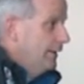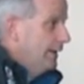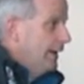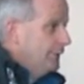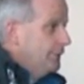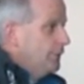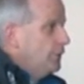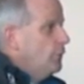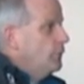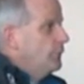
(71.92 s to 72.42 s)

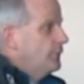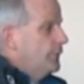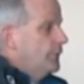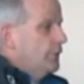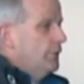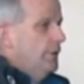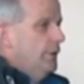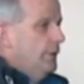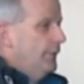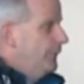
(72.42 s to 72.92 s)
And they're out
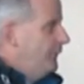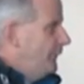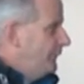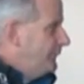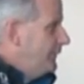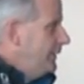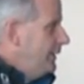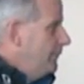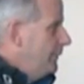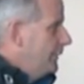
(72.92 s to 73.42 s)
for
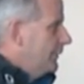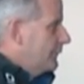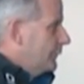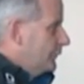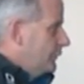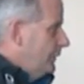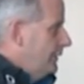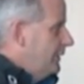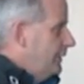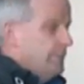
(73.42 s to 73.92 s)
15 minutes
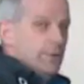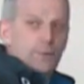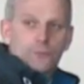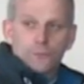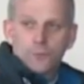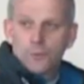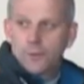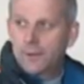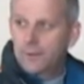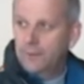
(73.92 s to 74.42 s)
or 20 minutes
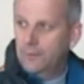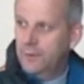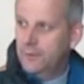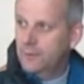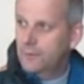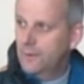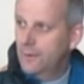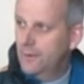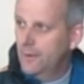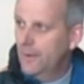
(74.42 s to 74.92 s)
running,
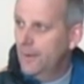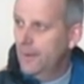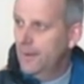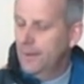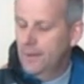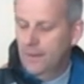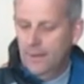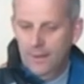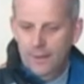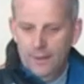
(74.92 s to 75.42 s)
right?
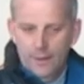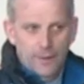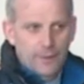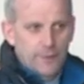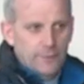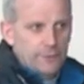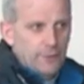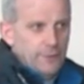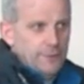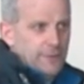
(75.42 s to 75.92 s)

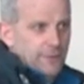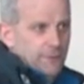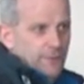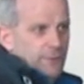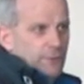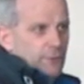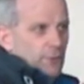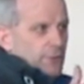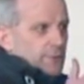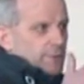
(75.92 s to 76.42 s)

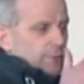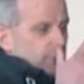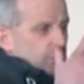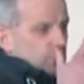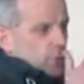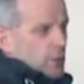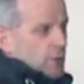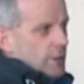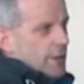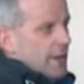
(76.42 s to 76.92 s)
Scientific studies have
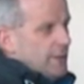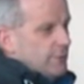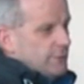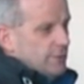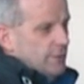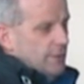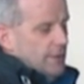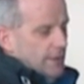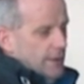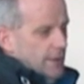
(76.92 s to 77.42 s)
shown,
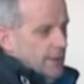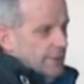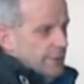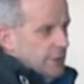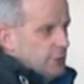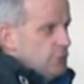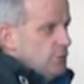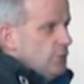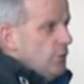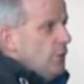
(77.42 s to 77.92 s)
lads,
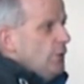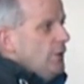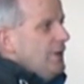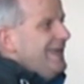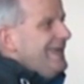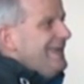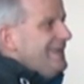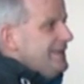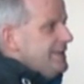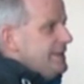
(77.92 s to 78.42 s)
that you
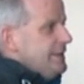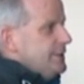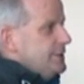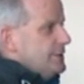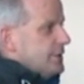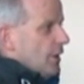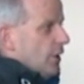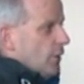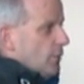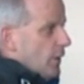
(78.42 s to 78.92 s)
only
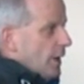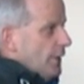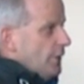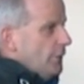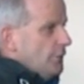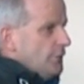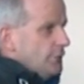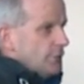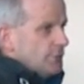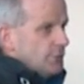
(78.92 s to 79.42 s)
need
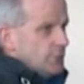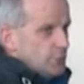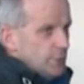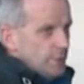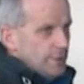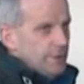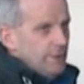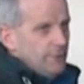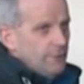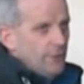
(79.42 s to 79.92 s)

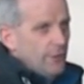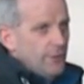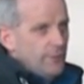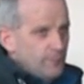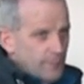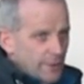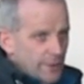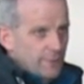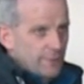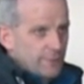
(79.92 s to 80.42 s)

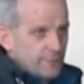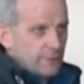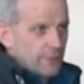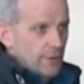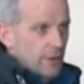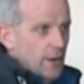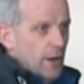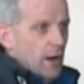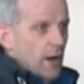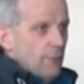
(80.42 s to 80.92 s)
125 mils
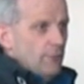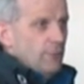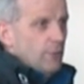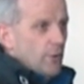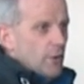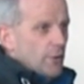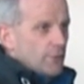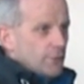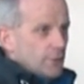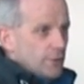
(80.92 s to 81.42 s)
of
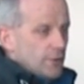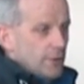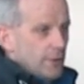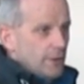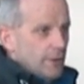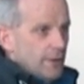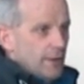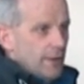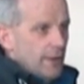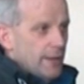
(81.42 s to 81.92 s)
water
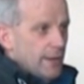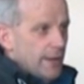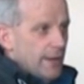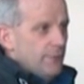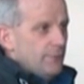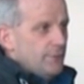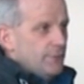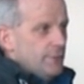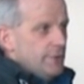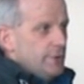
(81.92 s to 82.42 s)

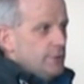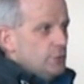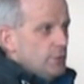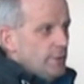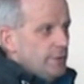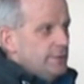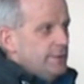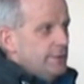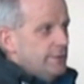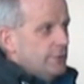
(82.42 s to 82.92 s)
every
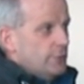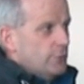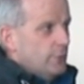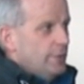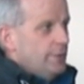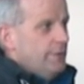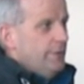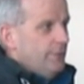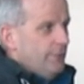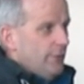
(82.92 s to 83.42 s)
20 to
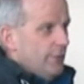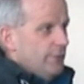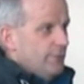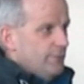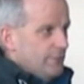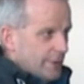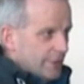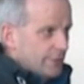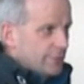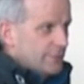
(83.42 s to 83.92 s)

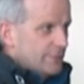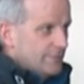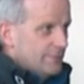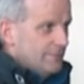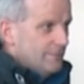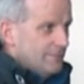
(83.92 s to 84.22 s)
25 minutes.